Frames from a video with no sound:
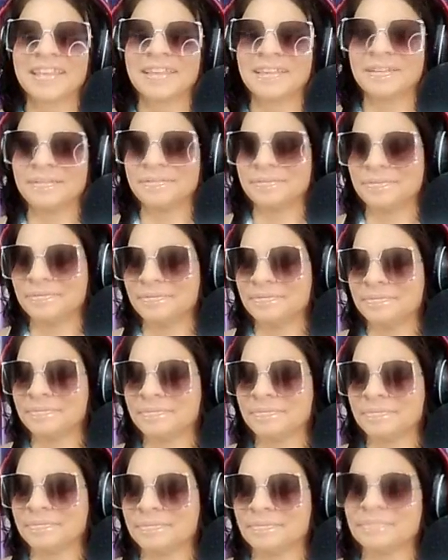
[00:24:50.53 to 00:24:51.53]

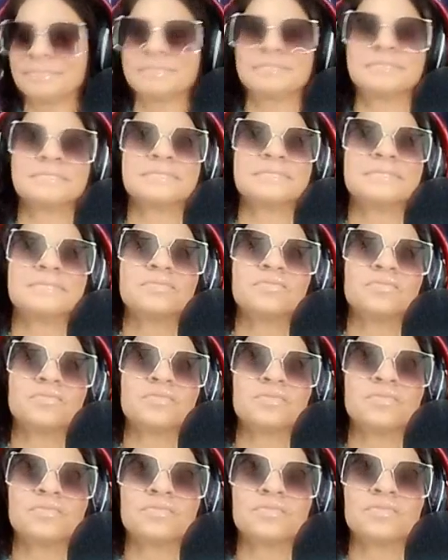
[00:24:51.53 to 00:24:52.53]

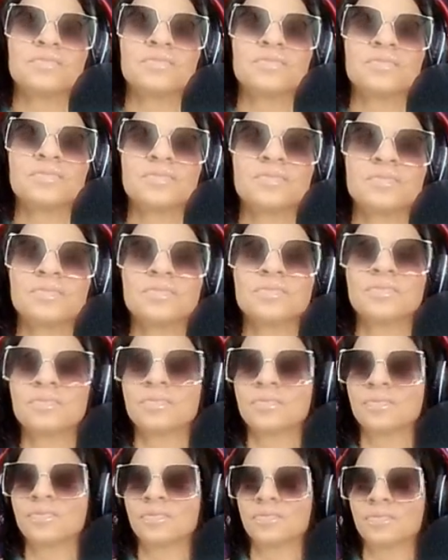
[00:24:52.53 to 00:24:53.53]

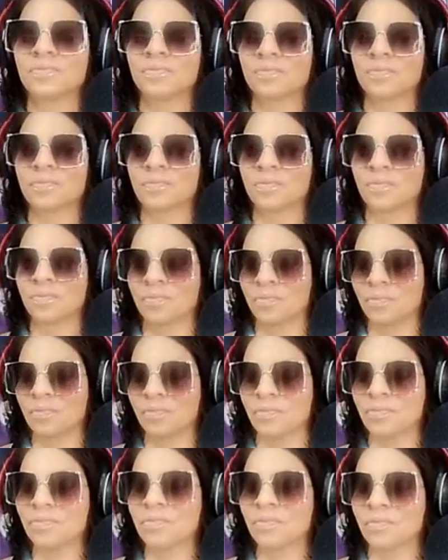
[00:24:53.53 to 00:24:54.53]

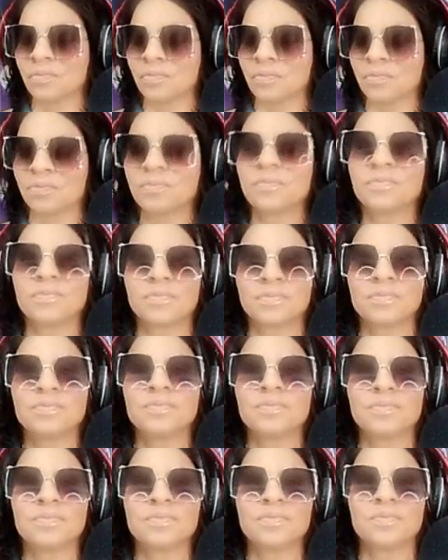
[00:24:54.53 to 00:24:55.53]
(silent)